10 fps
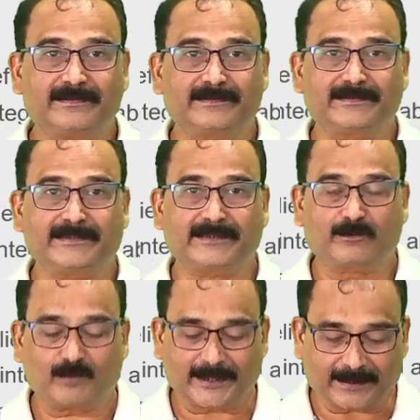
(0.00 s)
the
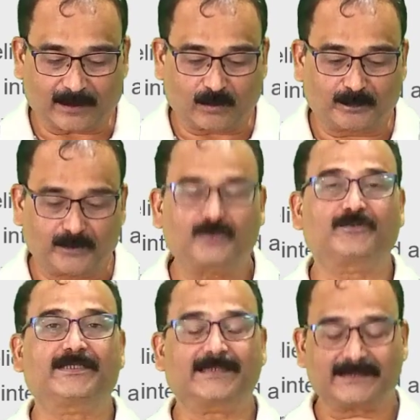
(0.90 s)
required output to
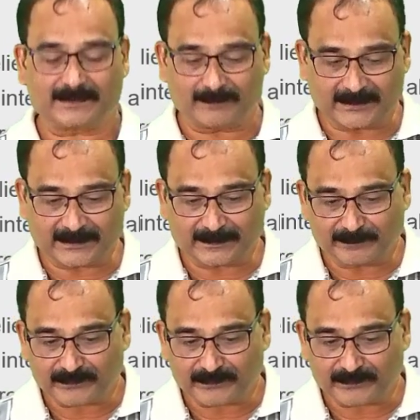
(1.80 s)
the customers.